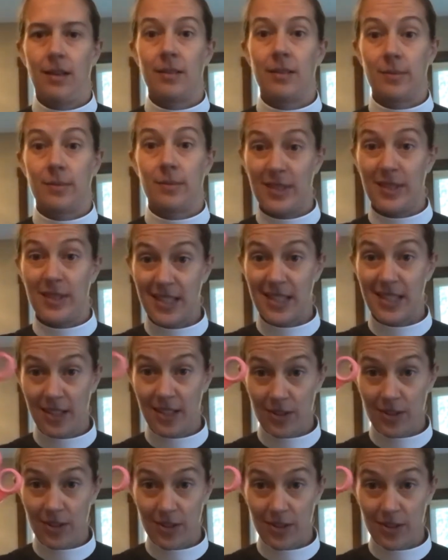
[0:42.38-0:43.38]
some
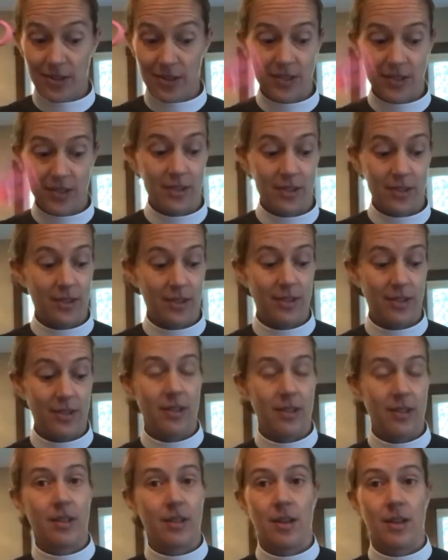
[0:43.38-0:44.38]
scissors,
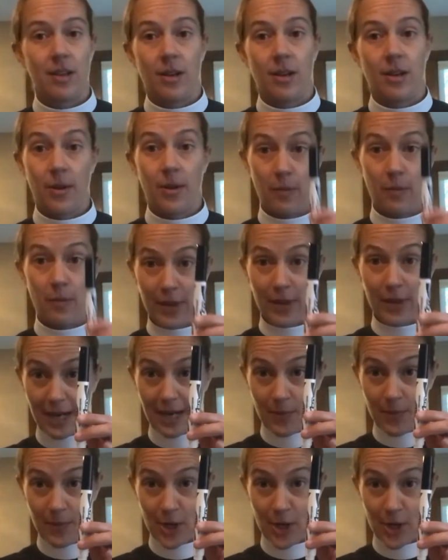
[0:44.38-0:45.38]

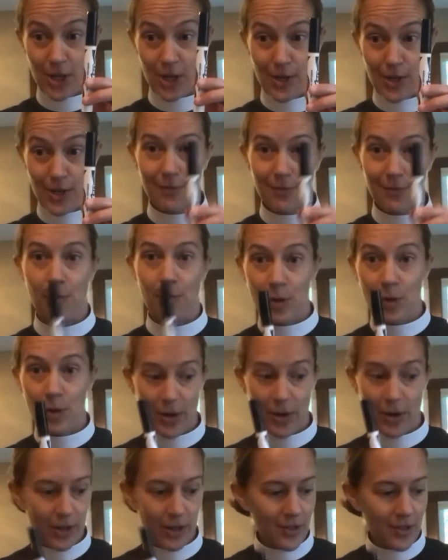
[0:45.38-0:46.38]
black marker from your
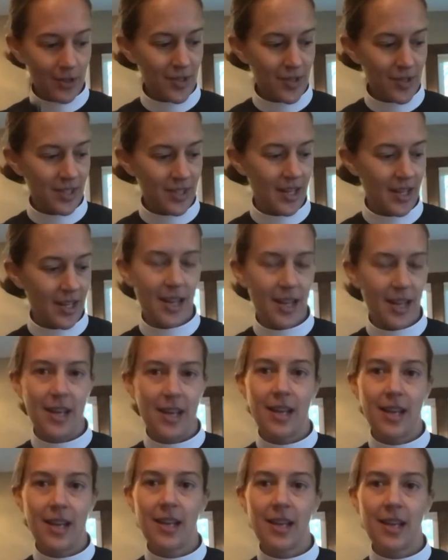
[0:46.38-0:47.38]
markers,
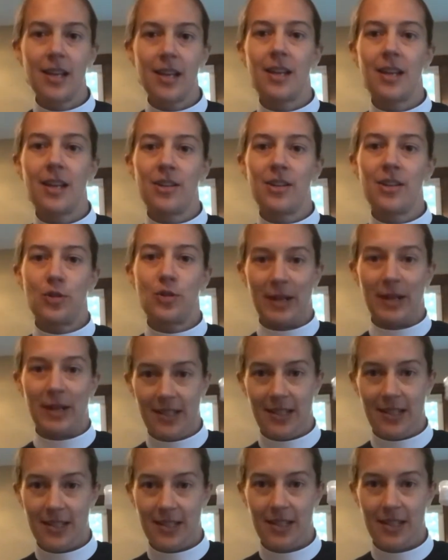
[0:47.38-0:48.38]
and your
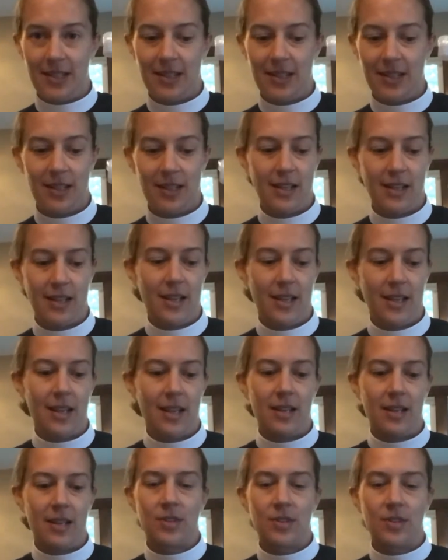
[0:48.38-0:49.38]
paint.
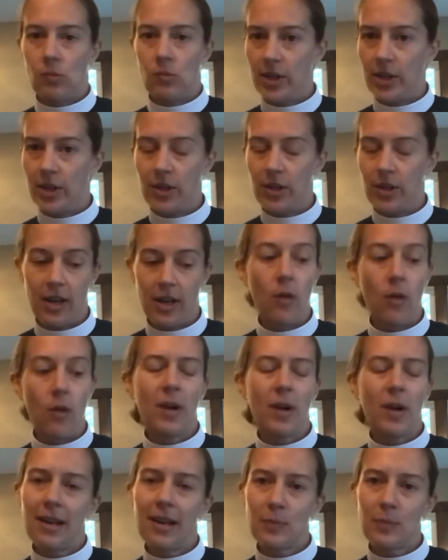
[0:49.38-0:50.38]
So
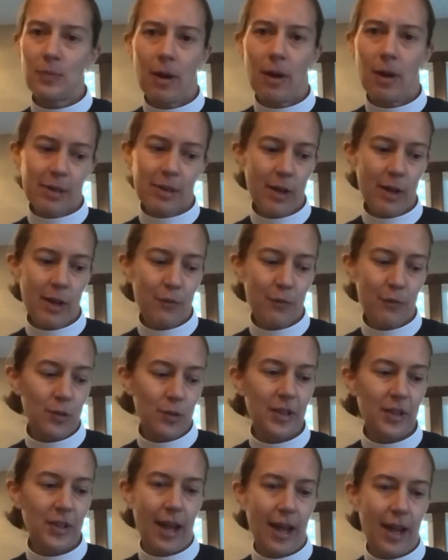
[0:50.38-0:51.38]
and it's probably
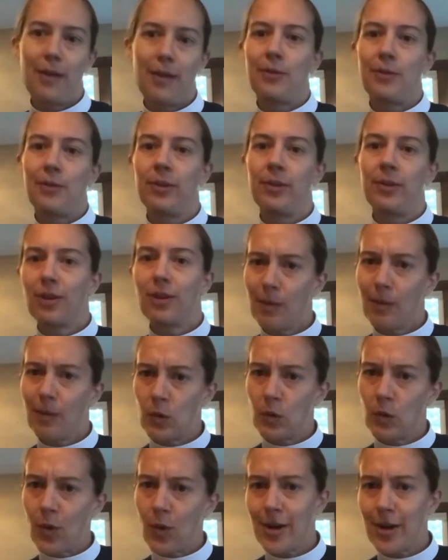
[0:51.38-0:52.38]
helpful to have a little cup
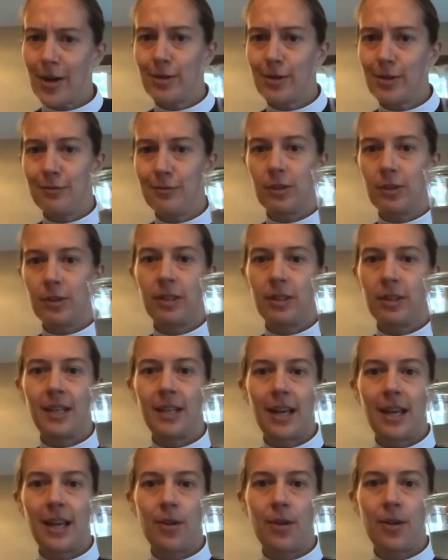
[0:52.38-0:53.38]
of water for
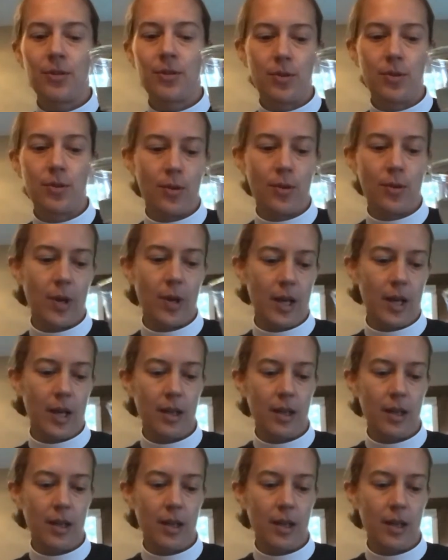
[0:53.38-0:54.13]
cleaning out your